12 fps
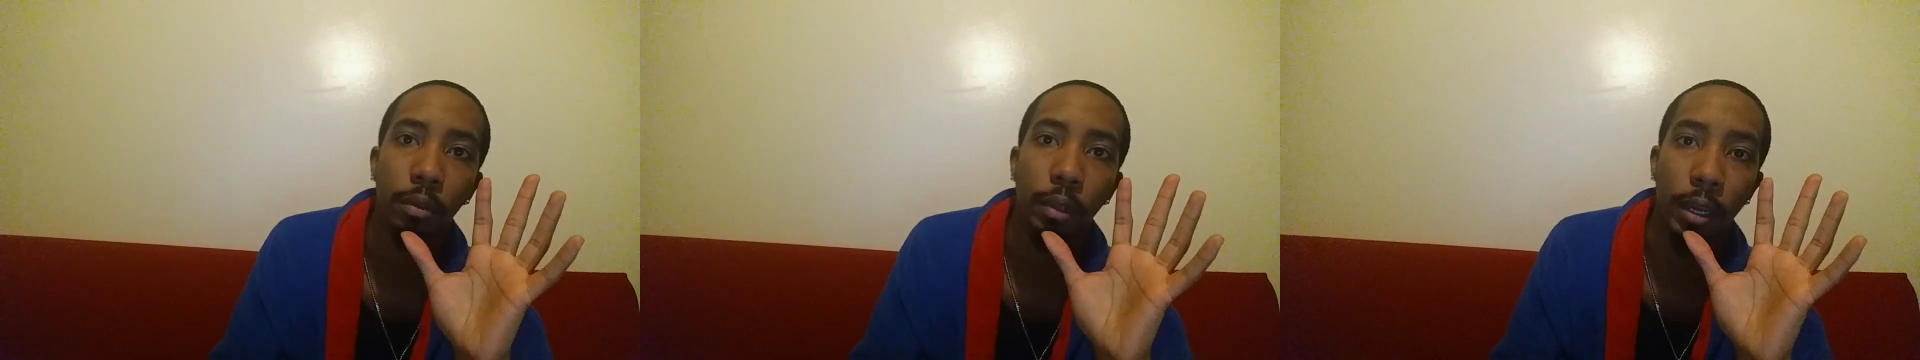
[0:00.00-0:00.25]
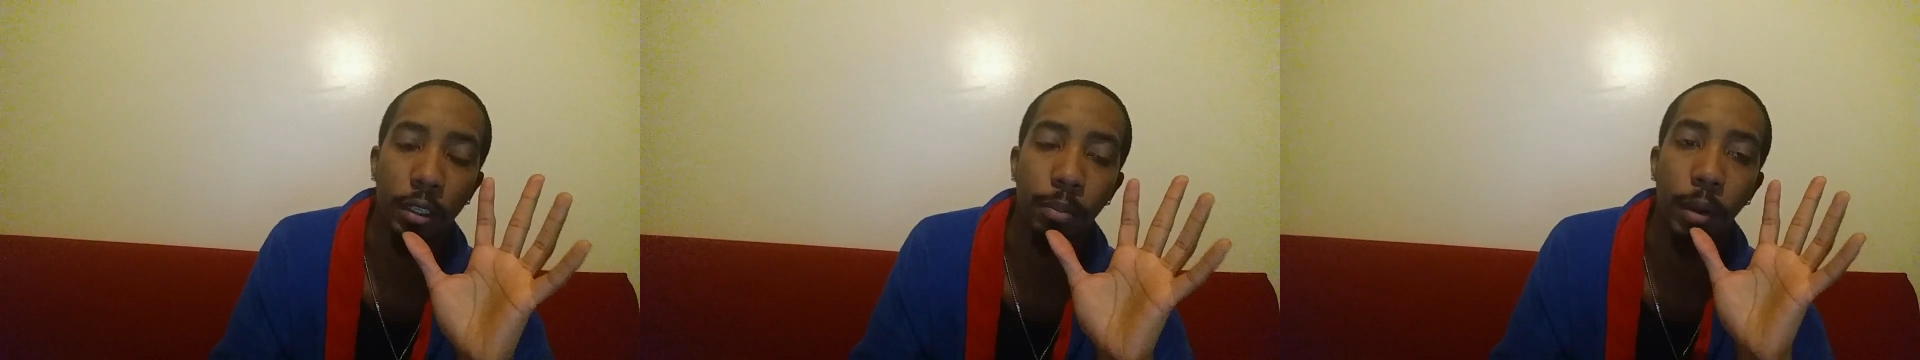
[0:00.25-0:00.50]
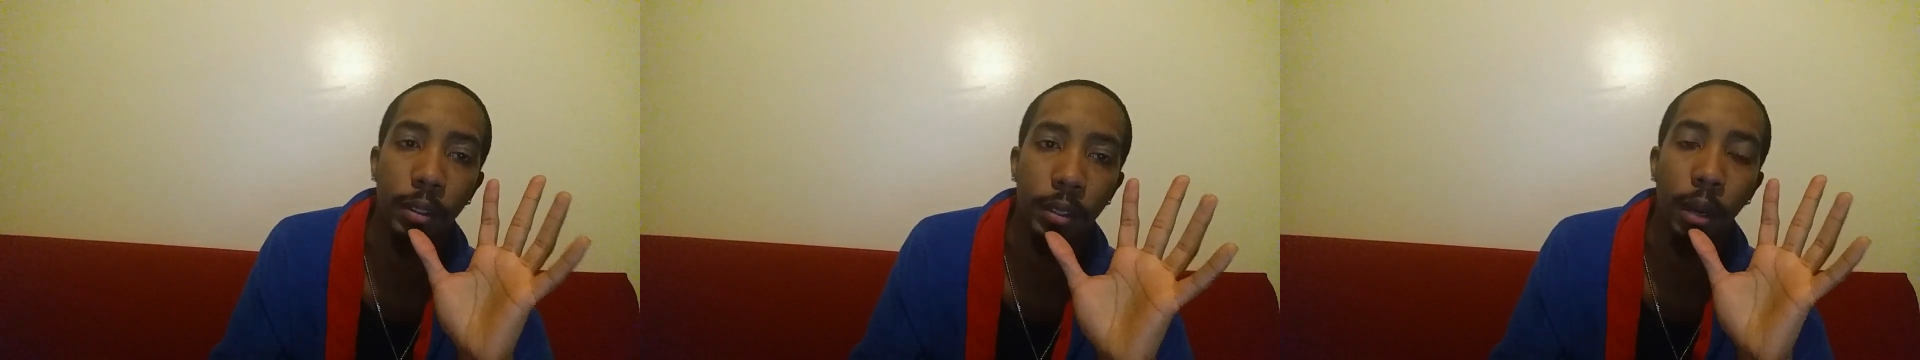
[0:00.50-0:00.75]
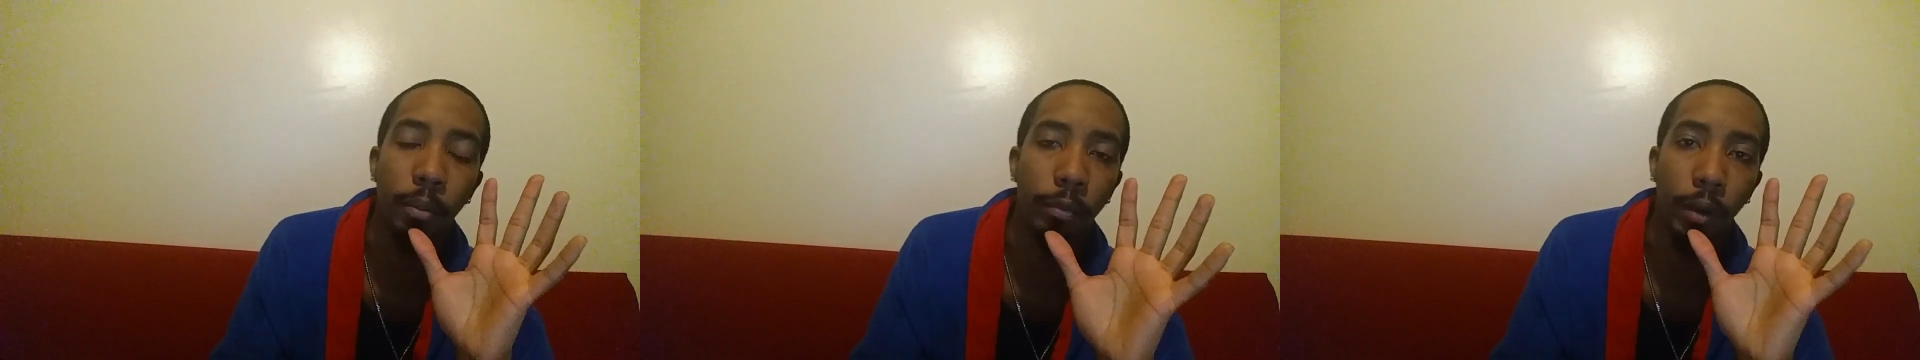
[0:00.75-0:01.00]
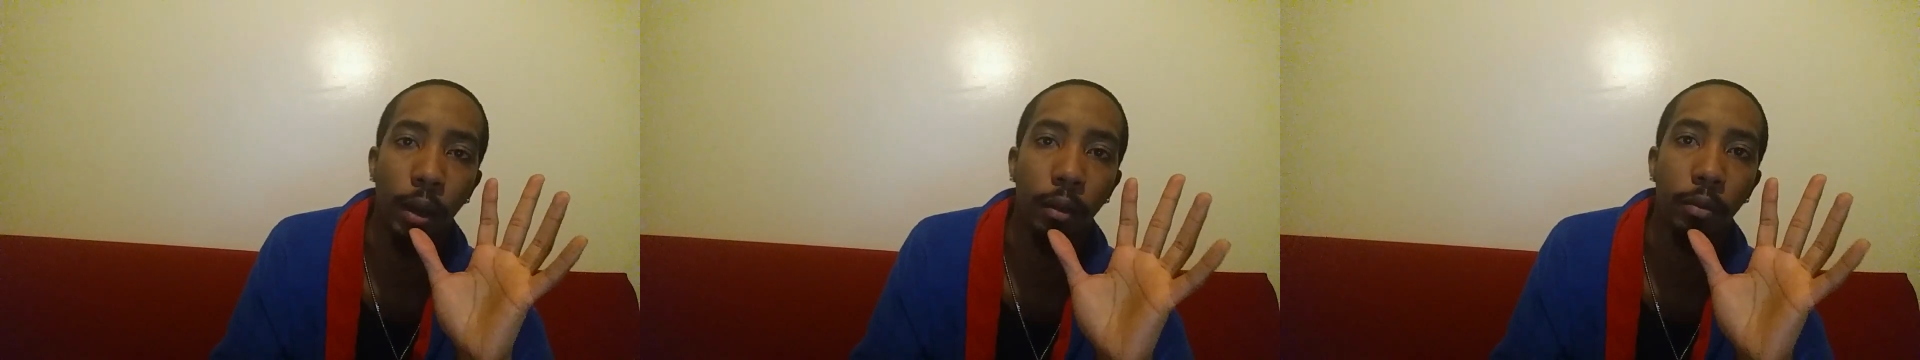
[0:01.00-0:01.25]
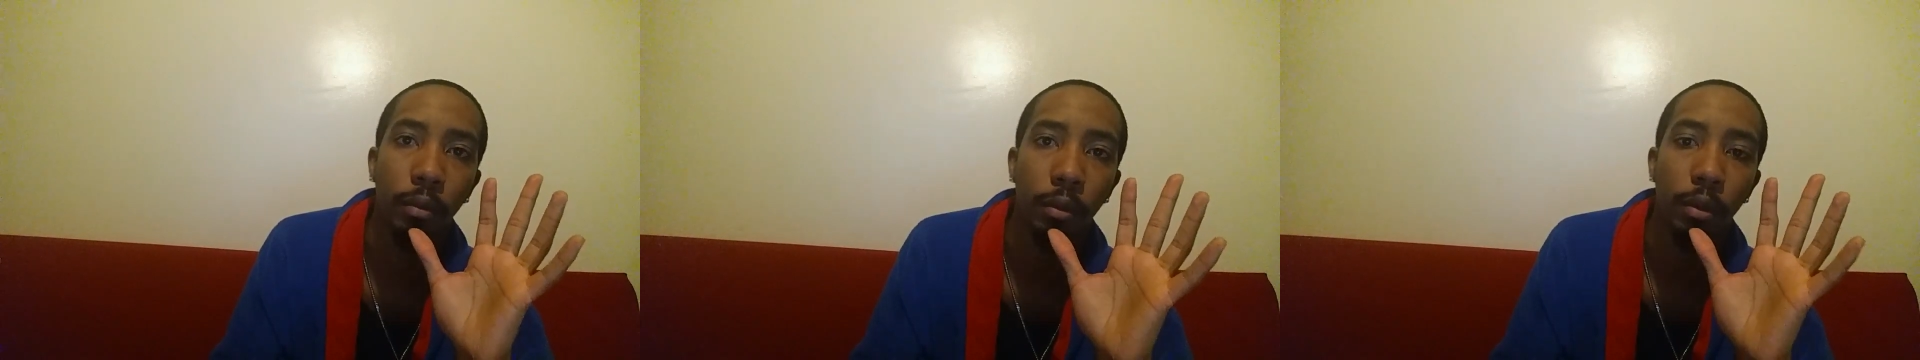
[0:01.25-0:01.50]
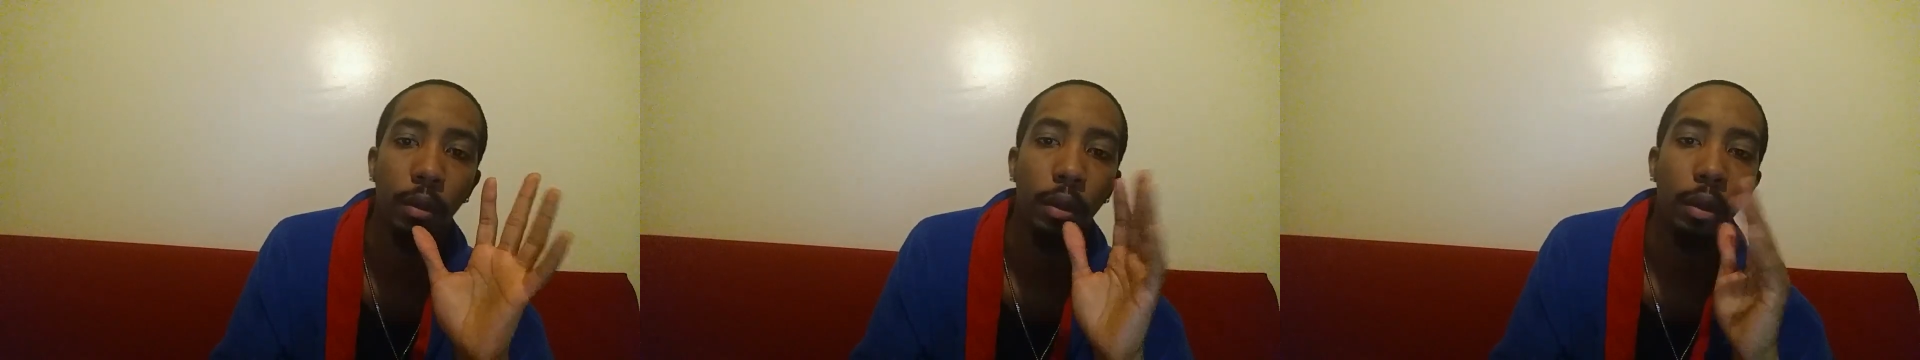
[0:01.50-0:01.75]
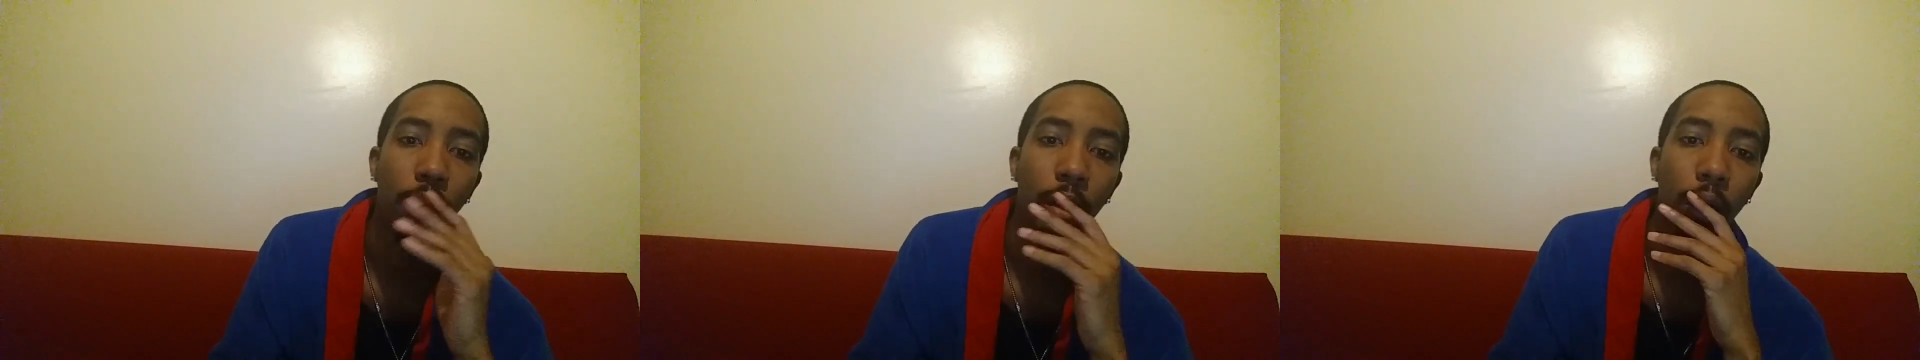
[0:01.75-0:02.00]
That's my top five.
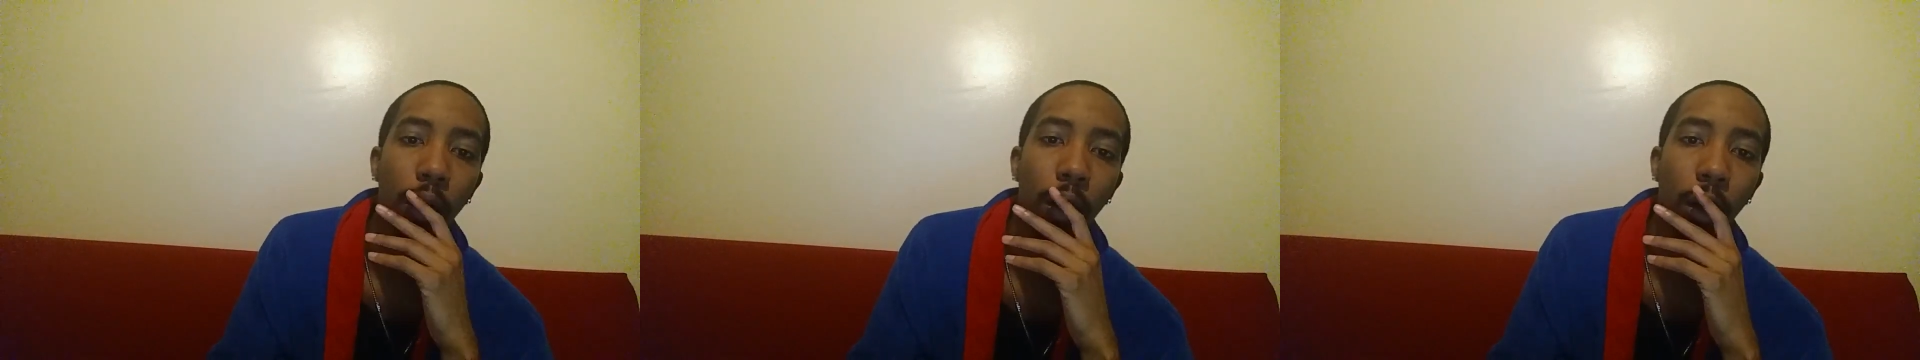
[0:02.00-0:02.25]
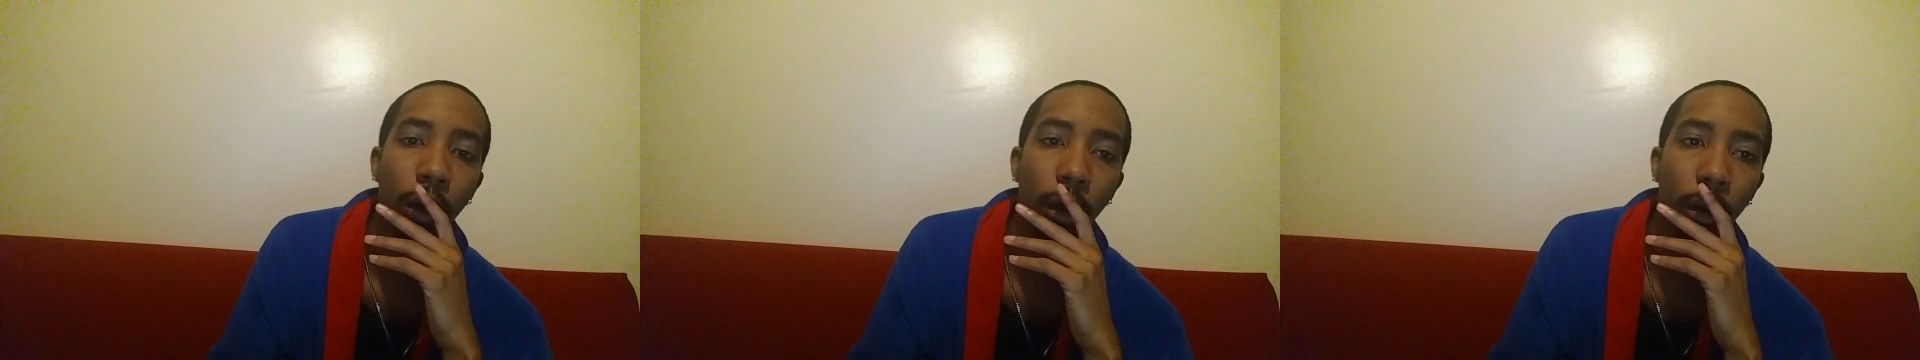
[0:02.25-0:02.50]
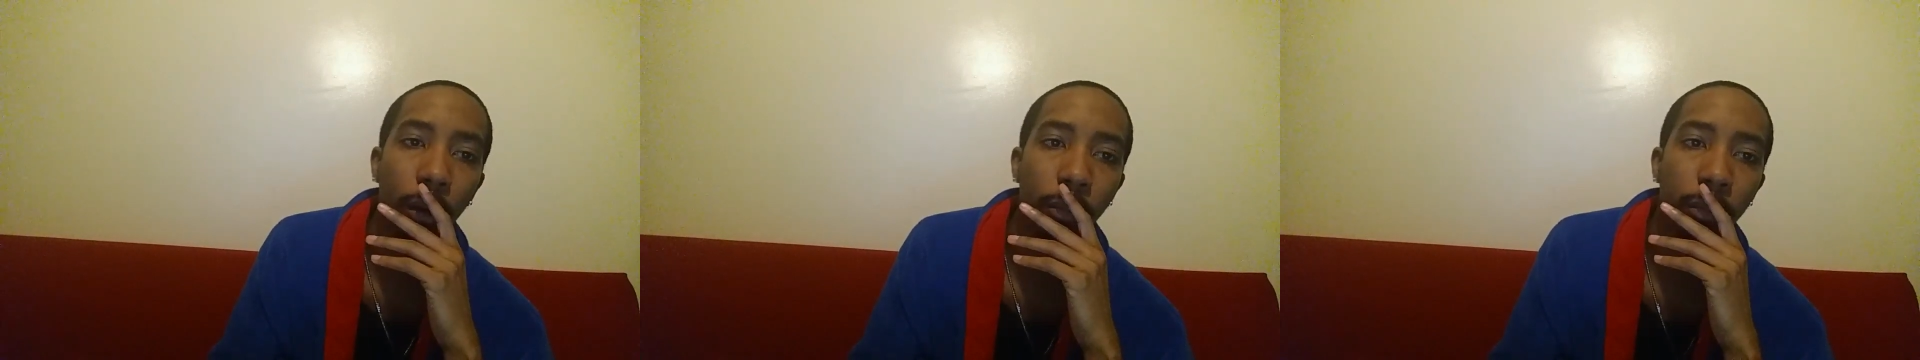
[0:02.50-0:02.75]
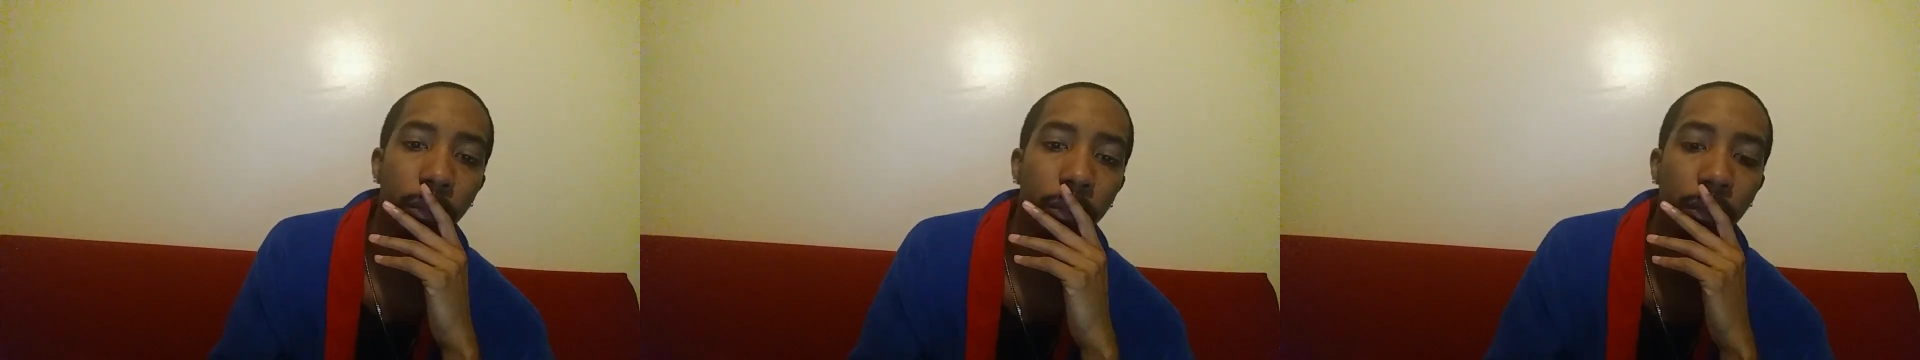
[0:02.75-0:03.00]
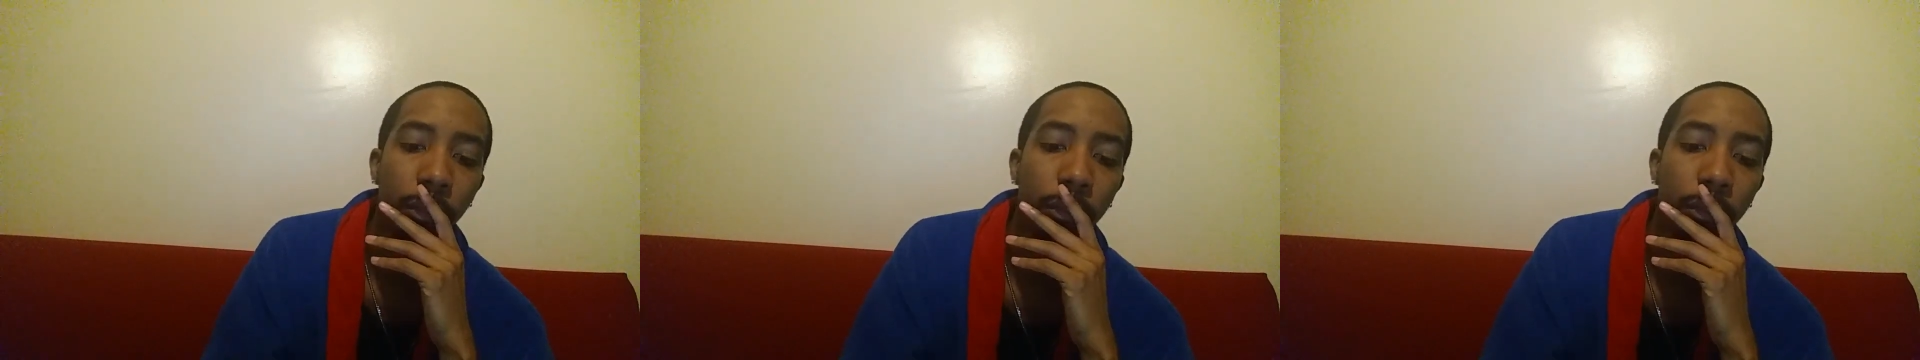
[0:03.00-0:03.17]
Um,